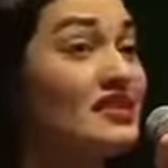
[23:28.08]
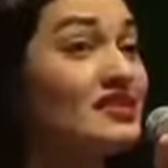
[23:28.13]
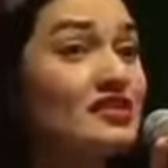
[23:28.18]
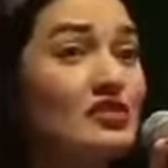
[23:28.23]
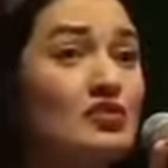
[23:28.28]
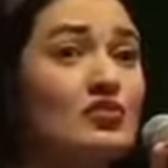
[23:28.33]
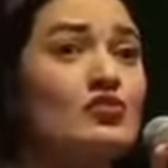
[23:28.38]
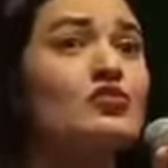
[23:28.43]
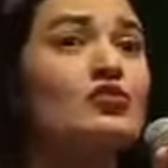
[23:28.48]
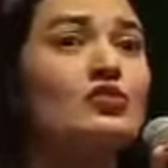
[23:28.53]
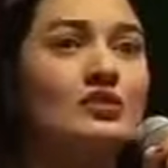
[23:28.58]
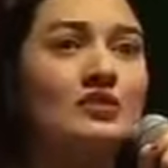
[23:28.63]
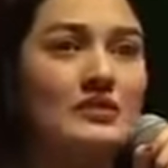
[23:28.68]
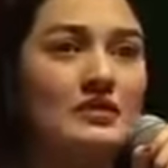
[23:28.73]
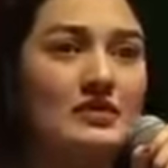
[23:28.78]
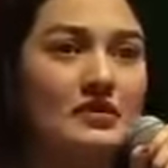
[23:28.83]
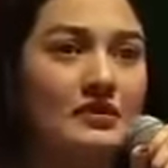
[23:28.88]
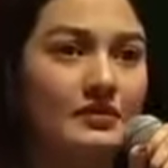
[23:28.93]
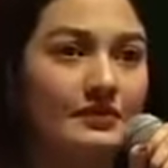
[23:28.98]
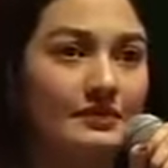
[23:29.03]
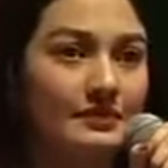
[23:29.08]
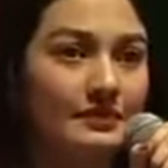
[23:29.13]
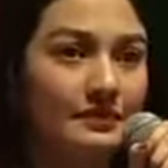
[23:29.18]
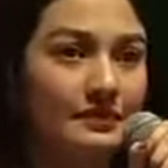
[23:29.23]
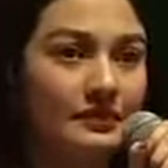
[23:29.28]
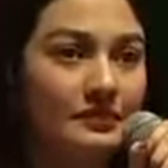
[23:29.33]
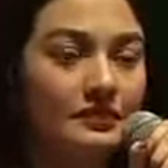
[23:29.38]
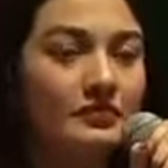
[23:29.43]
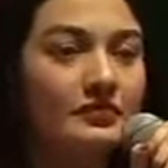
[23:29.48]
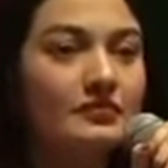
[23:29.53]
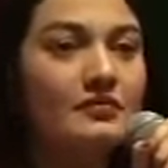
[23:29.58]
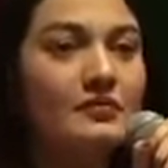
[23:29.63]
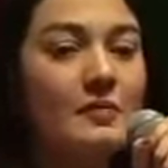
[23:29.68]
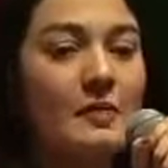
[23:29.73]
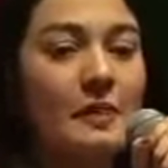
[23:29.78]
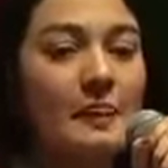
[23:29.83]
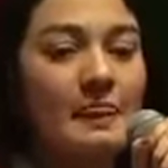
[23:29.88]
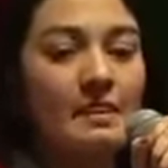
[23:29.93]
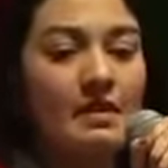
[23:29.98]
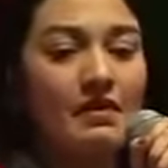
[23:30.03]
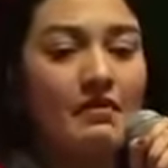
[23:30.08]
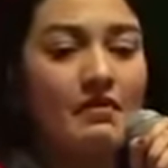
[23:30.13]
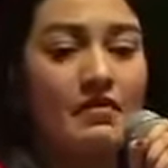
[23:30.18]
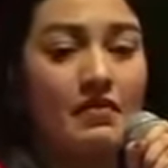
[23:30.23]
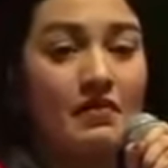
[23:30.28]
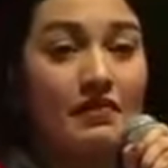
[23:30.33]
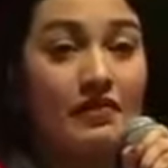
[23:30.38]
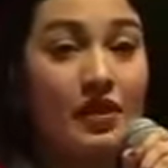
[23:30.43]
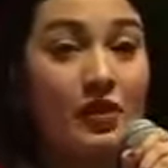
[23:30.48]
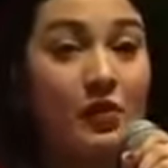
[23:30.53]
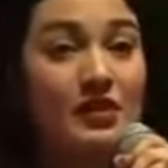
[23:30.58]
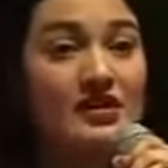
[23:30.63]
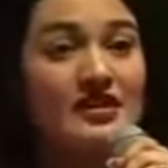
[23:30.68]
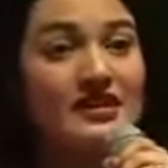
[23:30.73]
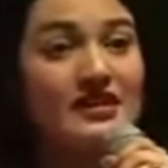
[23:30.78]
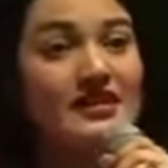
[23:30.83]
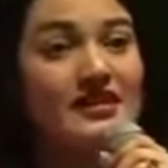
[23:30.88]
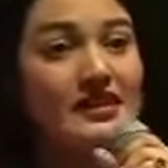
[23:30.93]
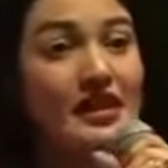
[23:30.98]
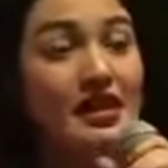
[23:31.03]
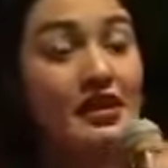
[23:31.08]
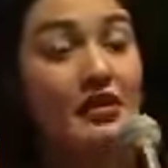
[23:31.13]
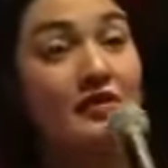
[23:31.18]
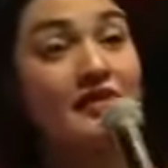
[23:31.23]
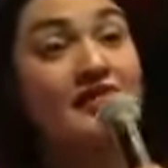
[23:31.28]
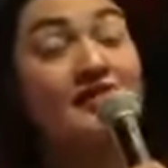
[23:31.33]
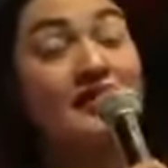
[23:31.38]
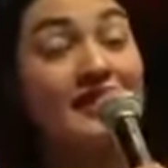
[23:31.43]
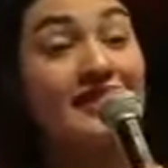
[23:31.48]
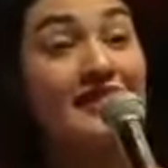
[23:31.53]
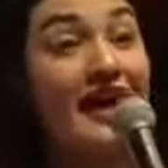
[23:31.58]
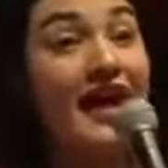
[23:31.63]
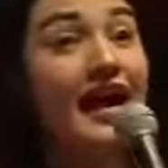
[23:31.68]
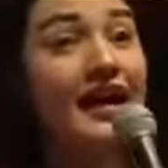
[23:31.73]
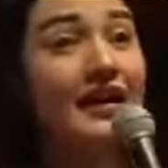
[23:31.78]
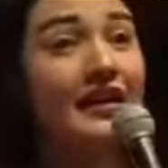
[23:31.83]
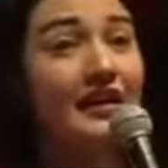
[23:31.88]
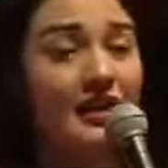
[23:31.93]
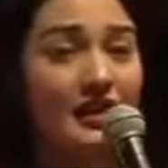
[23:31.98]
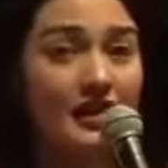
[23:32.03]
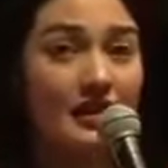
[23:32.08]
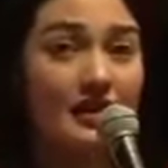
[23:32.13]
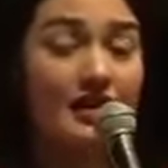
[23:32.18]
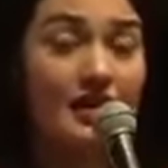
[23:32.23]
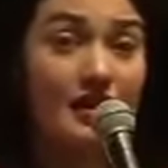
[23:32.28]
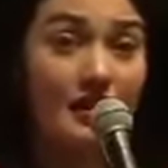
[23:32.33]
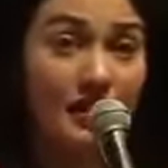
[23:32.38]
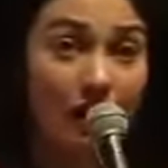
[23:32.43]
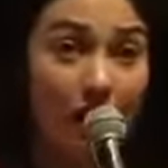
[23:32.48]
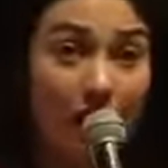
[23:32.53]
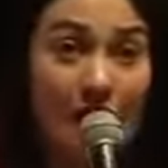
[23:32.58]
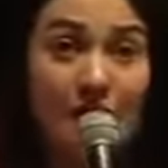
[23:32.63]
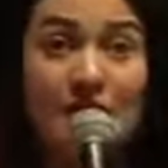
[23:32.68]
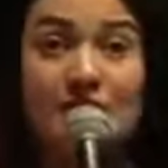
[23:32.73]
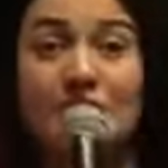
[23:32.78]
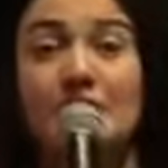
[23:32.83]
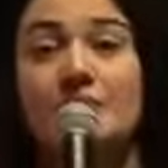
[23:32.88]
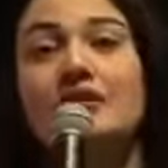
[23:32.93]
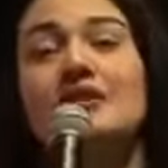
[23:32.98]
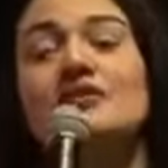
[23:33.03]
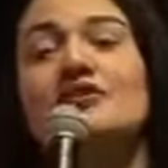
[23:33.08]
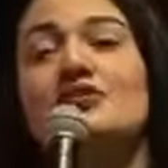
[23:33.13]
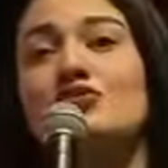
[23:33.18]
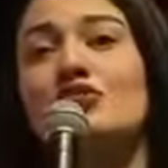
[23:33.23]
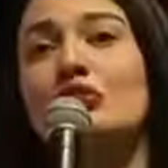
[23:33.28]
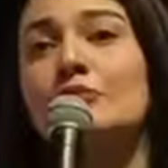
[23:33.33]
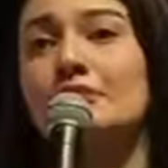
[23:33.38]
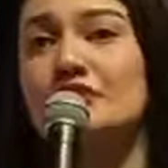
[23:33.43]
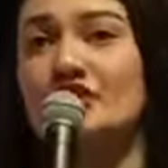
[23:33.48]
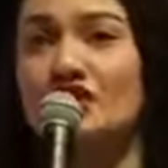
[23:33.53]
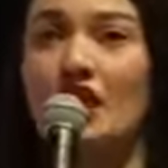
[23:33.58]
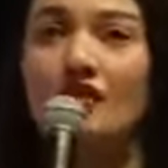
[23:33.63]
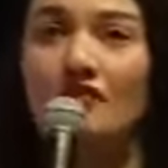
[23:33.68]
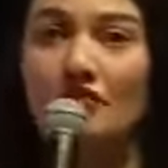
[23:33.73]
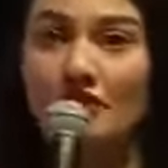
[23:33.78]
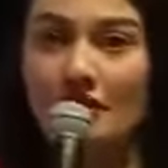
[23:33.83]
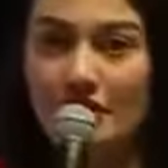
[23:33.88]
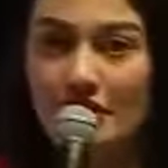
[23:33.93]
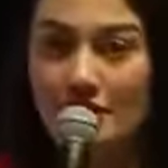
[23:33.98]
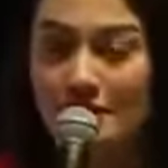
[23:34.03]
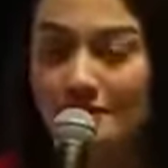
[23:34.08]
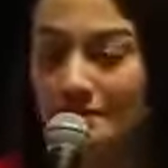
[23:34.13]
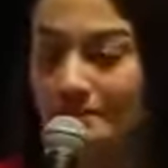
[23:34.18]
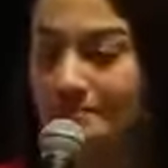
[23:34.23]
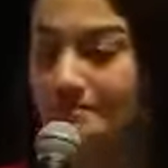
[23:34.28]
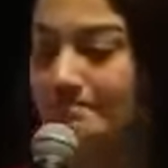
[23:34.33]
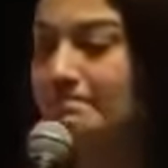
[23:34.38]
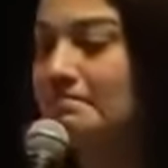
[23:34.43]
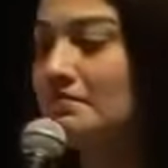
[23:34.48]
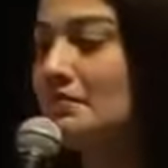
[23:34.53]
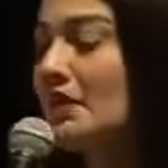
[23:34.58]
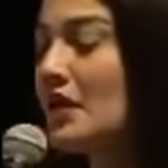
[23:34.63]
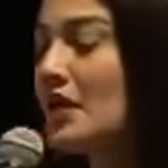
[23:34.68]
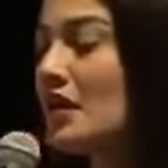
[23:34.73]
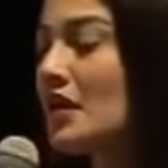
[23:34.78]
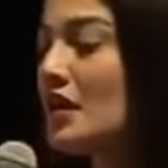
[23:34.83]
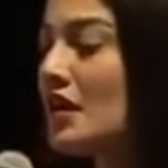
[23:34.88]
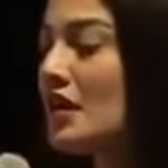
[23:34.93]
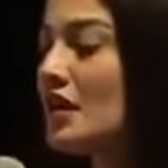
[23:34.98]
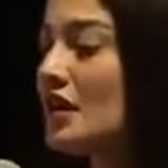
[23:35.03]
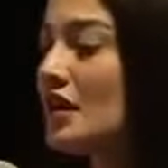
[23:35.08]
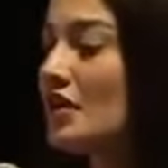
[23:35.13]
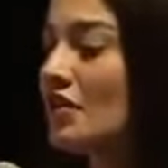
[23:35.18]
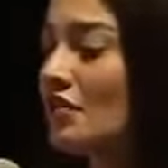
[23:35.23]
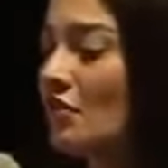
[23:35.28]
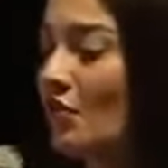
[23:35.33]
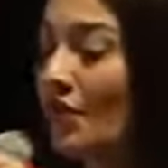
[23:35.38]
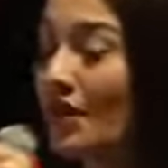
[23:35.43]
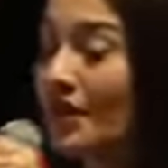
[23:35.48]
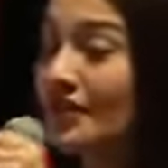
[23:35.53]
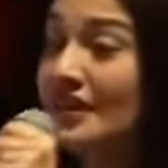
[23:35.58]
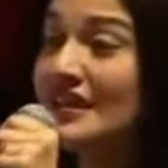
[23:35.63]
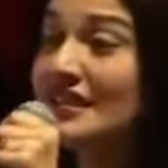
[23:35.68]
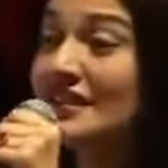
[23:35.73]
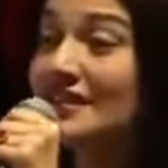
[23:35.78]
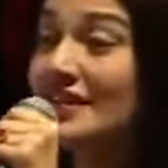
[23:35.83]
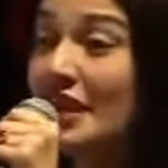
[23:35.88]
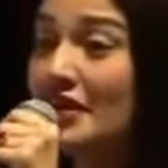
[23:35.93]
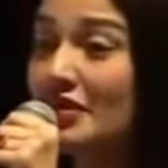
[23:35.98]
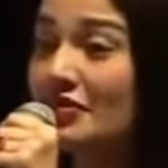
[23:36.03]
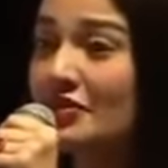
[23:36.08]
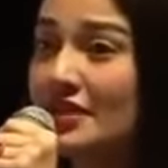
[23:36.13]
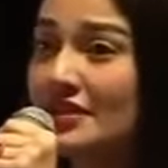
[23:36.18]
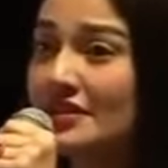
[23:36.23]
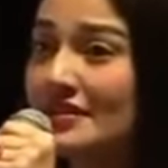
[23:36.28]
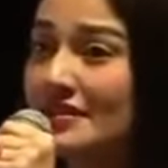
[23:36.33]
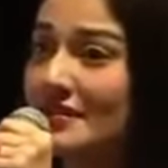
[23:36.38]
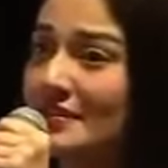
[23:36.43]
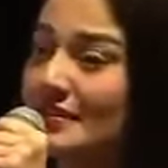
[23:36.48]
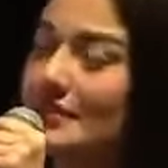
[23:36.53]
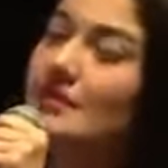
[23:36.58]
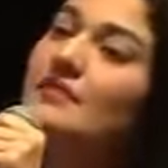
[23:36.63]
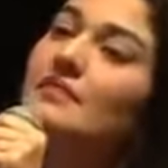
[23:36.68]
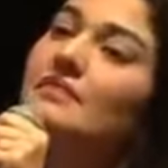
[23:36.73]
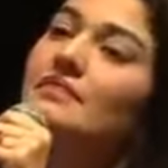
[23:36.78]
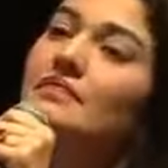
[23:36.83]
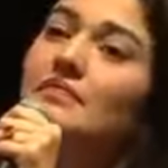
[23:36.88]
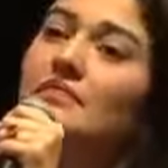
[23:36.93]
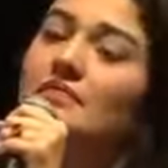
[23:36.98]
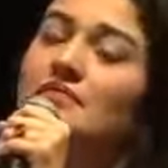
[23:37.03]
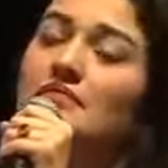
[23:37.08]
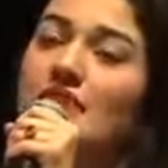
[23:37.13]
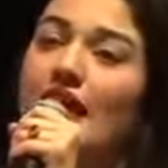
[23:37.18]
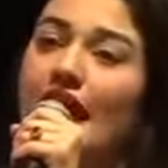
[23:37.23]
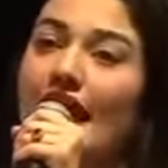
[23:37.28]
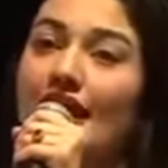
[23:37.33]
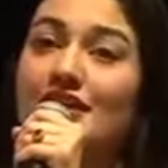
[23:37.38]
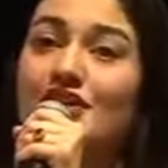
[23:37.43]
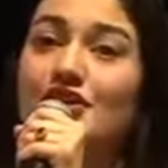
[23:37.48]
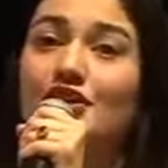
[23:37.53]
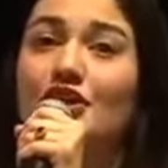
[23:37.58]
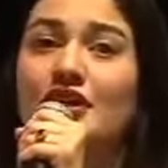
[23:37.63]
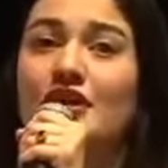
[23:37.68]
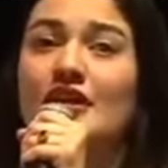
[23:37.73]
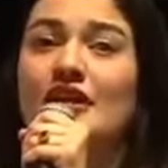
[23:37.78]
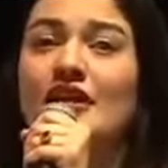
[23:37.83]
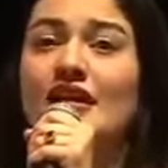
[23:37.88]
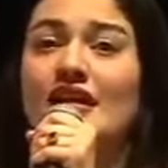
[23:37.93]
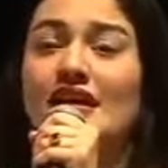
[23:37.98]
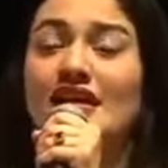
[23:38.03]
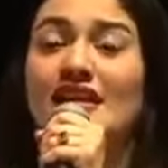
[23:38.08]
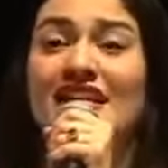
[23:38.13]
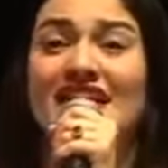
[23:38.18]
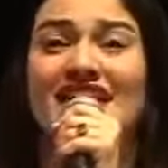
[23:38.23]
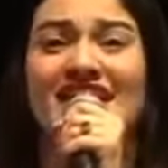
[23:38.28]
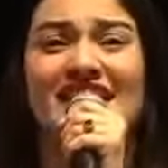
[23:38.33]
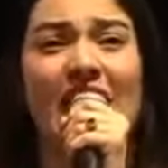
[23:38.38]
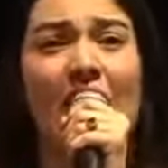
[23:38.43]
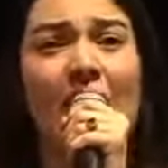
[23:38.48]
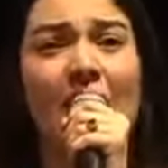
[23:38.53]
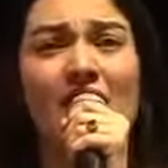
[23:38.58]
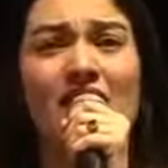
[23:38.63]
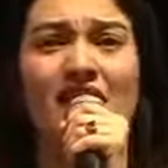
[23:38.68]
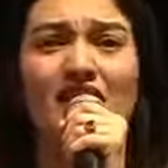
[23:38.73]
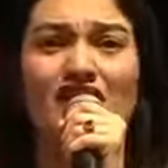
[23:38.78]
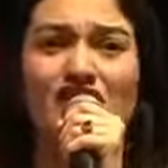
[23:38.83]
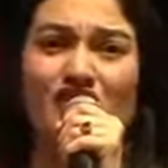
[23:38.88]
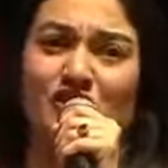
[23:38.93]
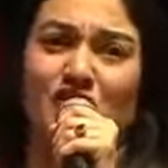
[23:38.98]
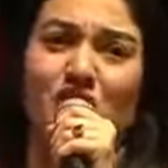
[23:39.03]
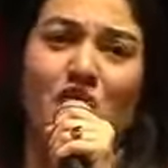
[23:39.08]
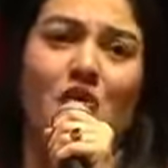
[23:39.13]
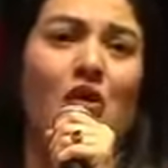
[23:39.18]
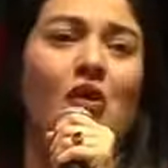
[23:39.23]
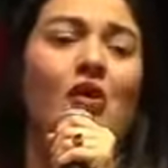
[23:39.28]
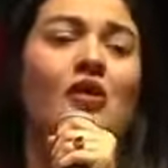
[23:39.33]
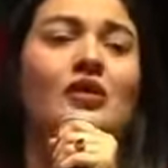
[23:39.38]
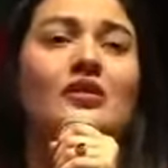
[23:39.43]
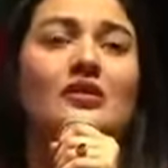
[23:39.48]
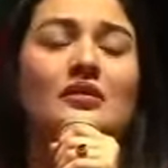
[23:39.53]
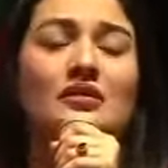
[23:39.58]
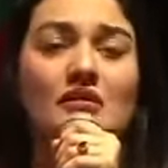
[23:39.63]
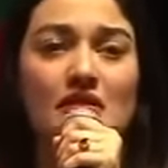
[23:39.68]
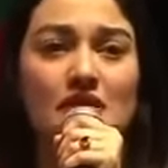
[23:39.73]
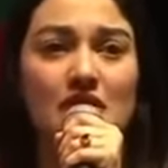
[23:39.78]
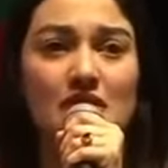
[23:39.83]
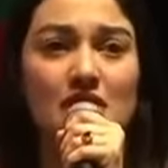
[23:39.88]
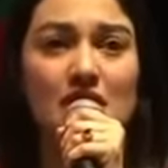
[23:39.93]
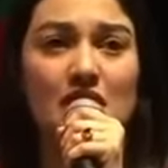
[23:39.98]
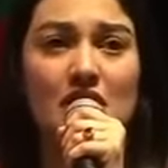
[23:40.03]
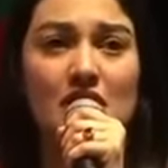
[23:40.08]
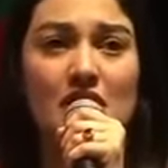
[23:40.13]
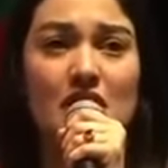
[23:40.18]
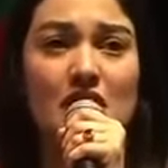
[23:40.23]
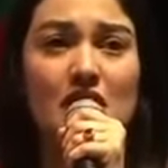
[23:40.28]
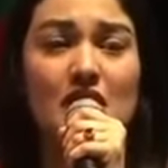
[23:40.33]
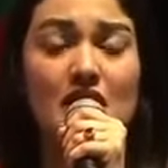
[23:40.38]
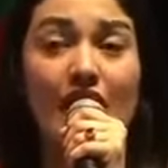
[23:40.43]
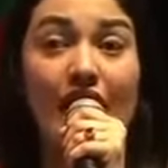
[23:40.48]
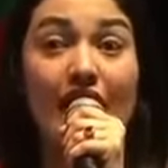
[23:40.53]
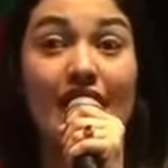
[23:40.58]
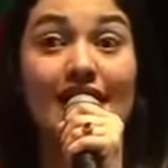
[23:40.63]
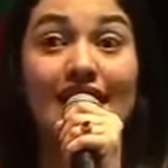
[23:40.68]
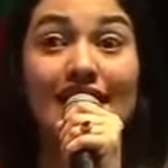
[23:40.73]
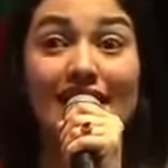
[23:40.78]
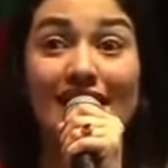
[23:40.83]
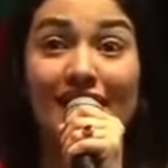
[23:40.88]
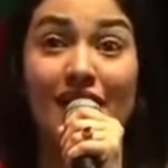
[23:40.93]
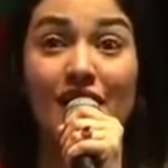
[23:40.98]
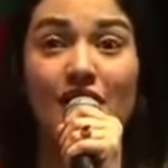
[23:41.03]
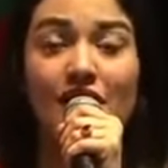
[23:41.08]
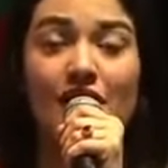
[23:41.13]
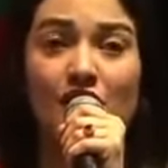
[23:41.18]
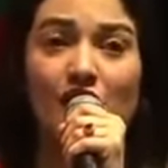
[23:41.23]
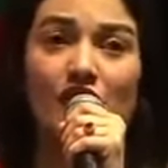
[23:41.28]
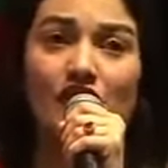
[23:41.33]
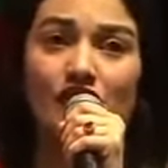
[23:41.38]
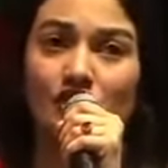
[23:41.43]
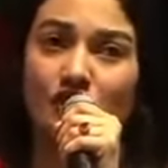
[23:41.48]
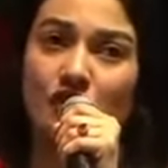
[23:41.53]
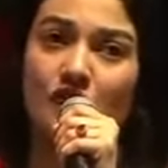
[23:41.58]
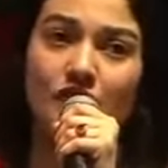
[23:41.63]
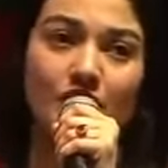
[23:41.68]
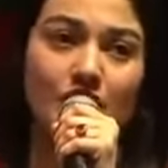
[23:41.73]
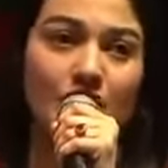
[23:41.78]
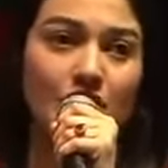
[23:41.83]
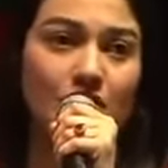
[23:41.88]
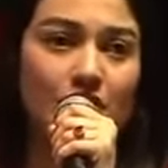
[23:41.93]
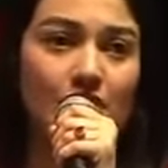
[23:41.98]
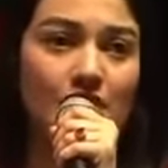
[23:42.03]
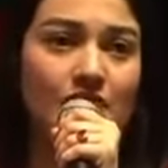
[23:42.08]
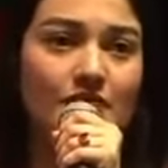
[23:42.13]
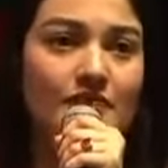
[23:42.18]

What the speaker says: in schools. There was this terrorist attack in Army Public School, Peshawar, where these terrorists entered in an examination hall and they killed our children.